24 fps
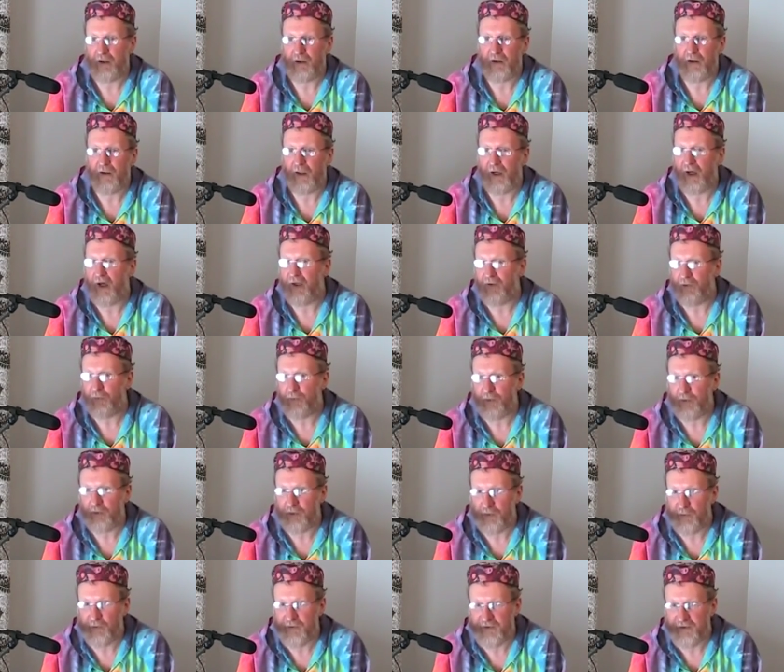the hot
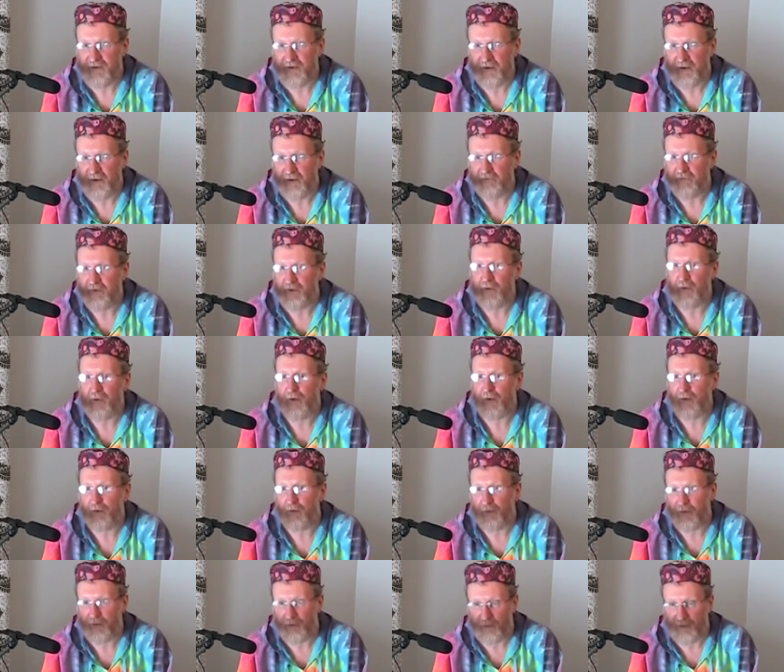water wasn't there, even
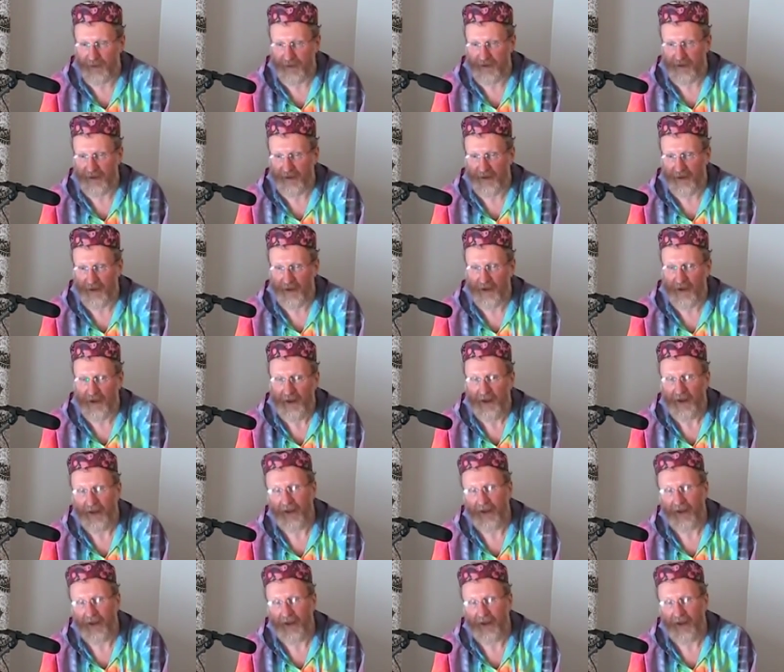cold water wasn't there,